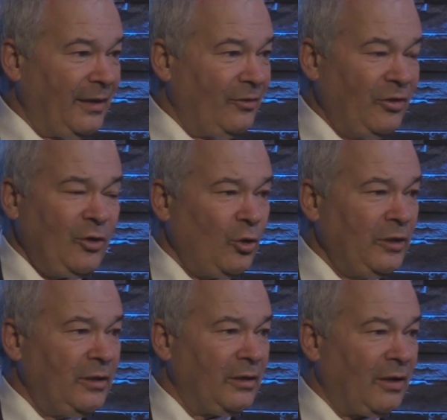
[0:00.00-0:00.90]
She
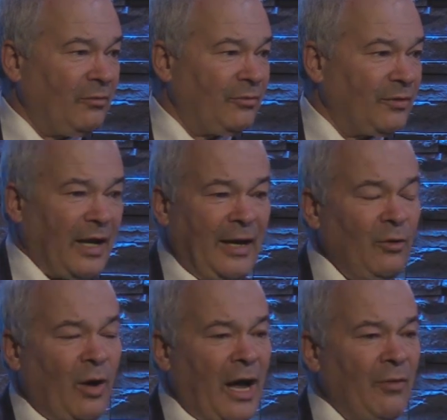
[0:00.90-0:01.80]
couldn't have, I don't
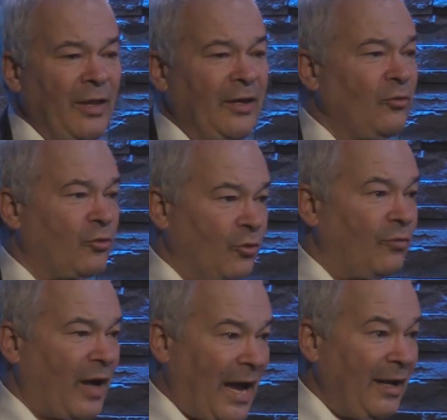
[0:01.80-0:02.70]
know how they can
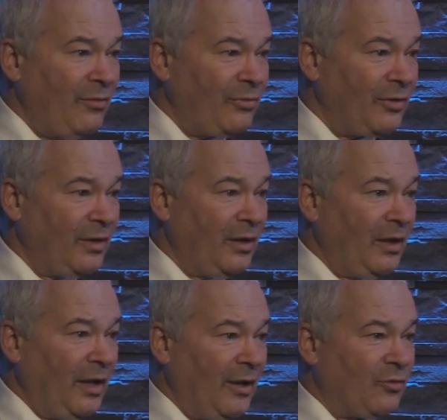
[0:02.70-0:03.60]
survive
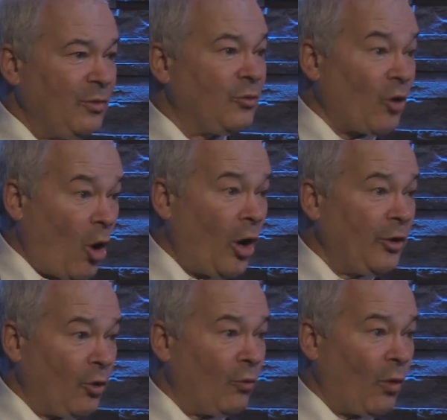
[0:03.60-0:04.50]
if she was on
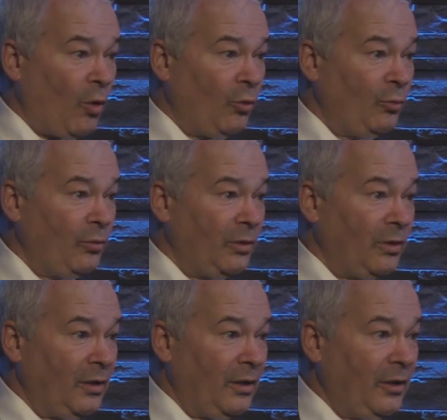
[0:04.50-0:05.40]
her own,
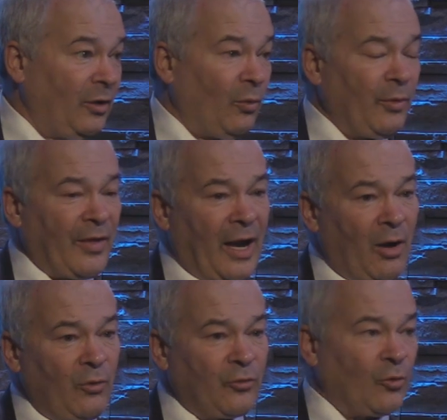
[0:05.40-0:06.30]
you know, with a
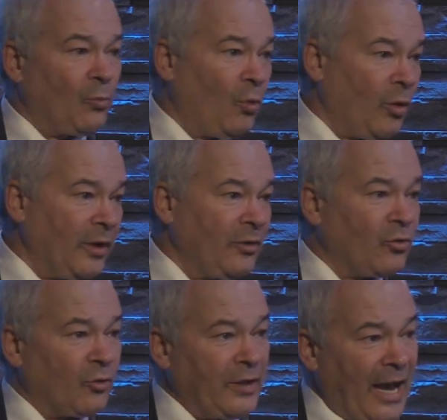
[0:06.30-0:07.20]
house or mortgage
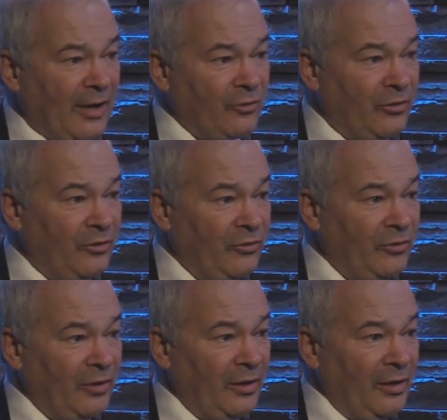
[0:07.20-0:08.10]
or taxes.
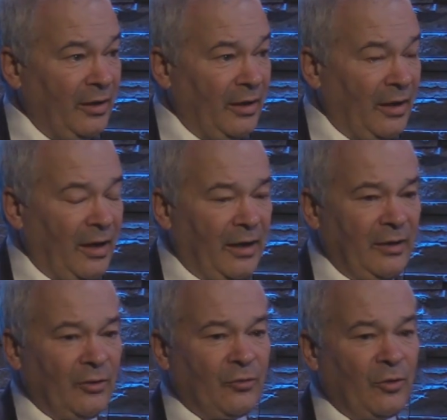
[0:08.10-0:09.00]

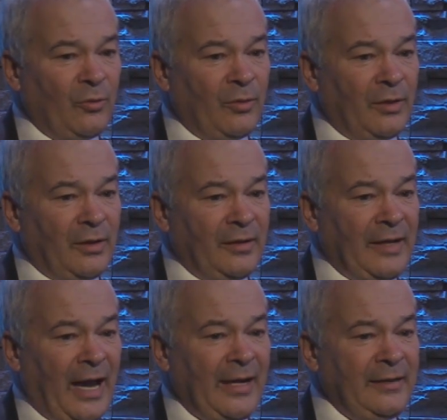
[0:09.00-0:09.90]
You know, so
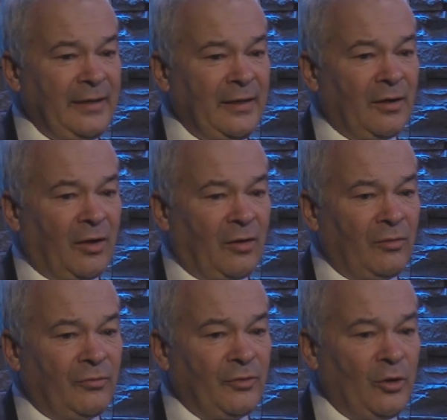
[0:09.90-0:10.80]
the idea
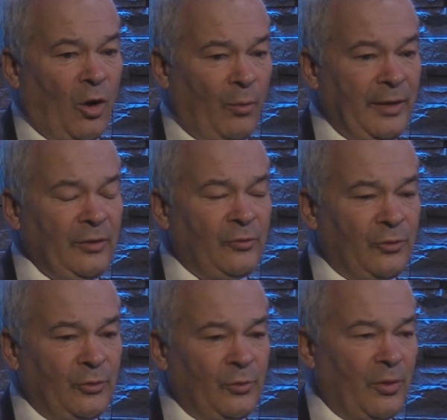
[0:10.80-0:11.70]
of going
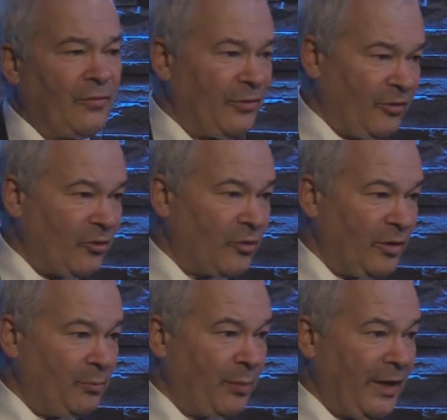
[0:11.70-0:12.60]
to a
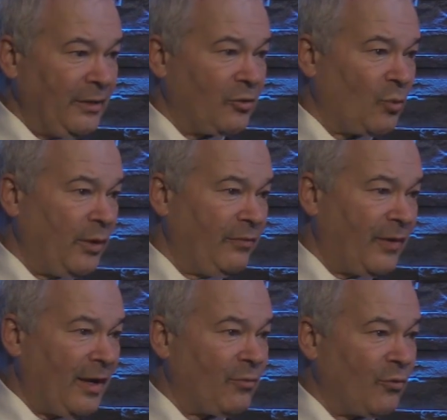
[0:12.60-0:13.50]
physician and paying the
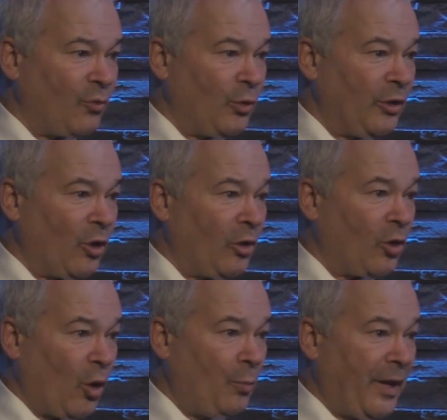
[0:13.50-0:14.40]
$25 or $40
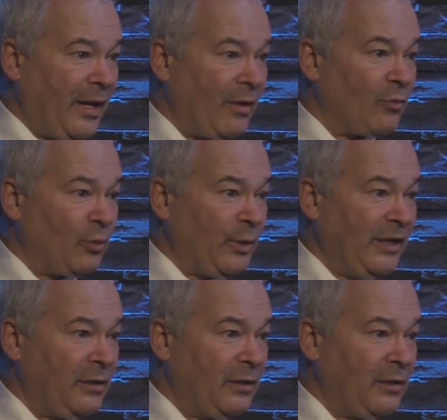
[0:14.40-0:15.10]
copay every week,